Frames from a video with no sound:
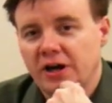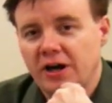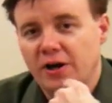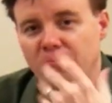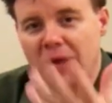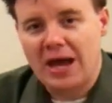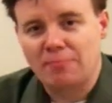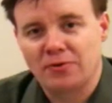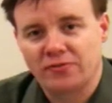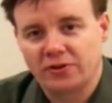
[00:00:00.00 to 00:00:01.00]
a map
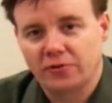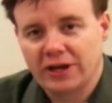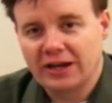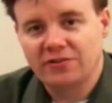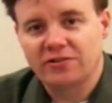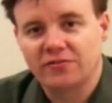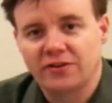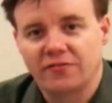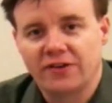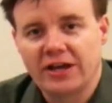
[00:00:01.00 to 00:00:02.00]
of a location of an
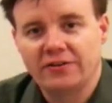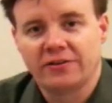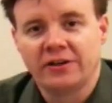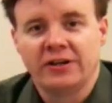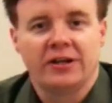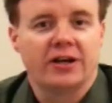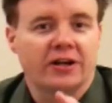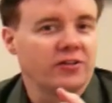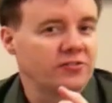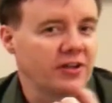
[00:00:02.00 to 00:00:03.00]
event,
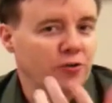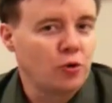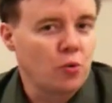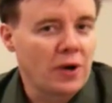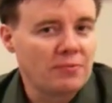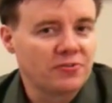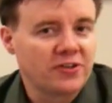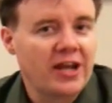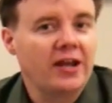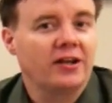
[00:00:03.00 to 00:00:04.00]
can send to a
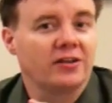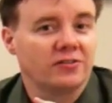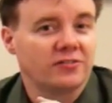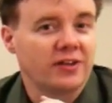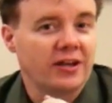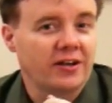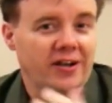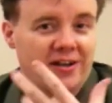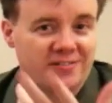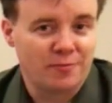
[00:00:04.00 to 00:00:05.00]
website, can send an
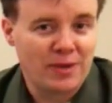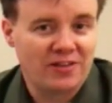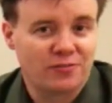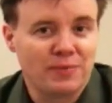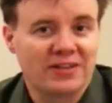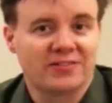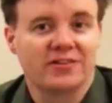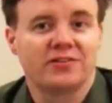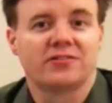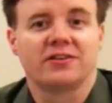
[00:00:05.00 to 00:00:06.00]
SMS
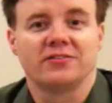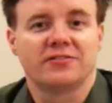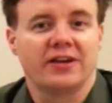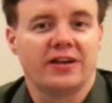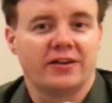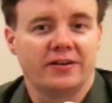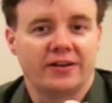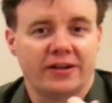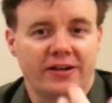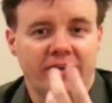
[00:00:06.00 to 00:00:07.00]
message, can send
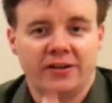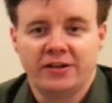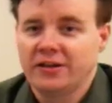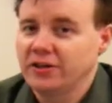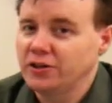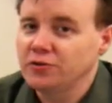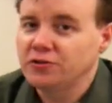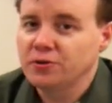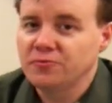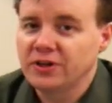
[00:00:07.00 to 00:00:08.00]
a
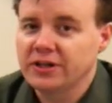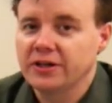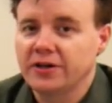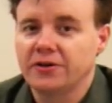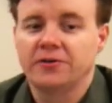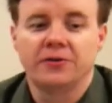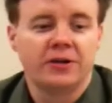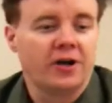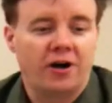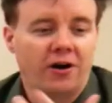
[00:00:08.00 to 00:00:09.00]
YouTube video,
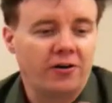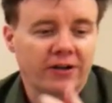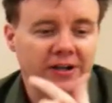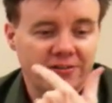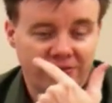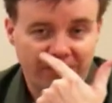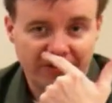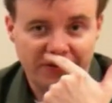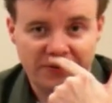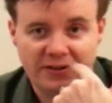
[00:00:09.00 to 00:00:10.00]
all kinds of
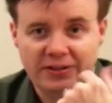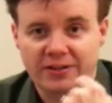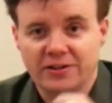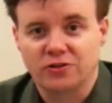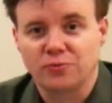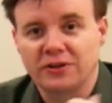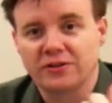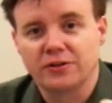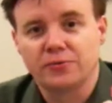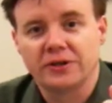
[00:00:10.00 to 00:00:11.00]
interesting things. We
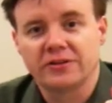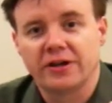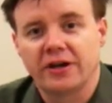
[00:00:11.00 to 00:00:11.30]
deal with